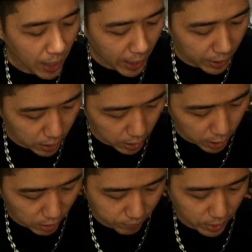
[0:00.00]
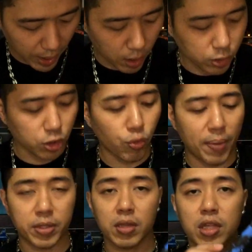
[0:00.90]
and I also
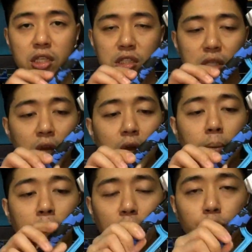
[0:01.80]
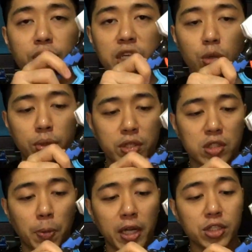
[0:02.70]
wrapped this part over here with
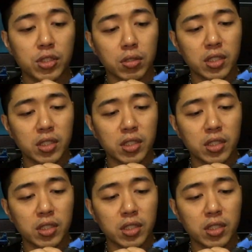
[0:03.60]
sponge.